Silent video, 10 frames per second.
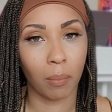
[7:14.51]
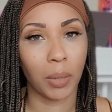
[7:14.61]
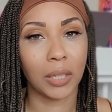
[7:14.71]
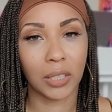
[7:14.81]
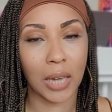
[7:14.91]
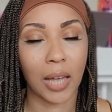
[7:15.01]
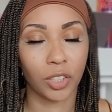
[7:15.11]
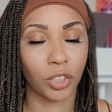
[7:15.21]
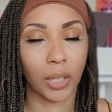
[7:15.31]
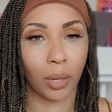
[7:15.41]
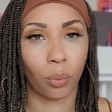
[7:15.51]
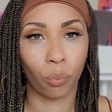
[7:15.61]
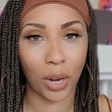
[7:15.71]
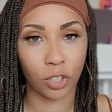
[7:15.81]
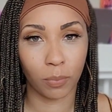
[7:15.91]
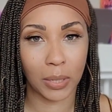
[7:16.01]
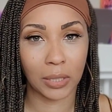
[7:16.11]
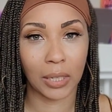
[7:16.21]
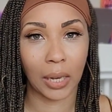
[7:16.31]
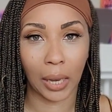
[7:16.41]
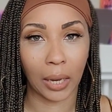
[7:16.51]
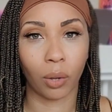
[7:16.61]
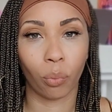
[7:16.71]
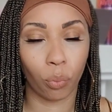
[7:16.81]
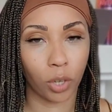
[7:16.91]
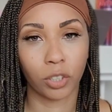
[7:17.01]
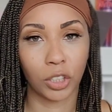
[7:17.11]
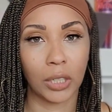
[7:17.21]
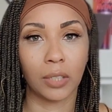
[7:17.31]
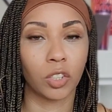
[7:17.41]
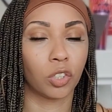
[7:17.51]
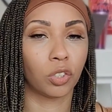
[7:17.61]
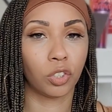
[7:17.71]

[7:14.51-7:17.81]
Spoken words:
but it's not just like regimented like worksheets,